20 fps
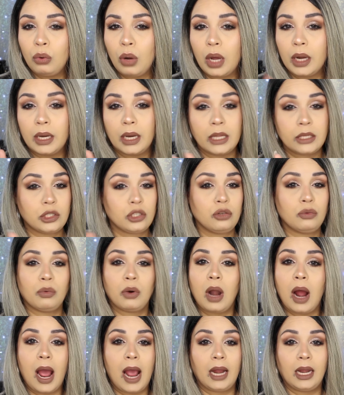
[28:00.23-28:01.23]
unless you
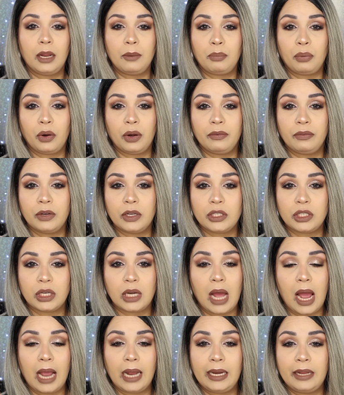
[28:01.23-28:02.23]
were highly privileged
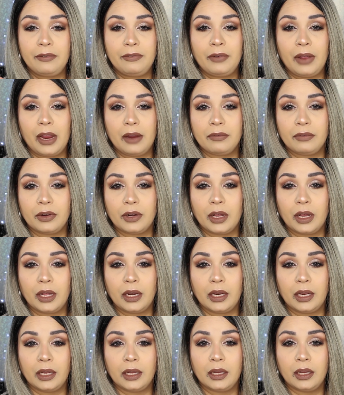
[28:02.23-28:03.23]
and highly favored,
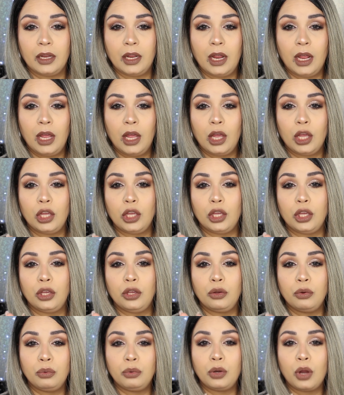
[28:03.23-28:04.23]
honey, you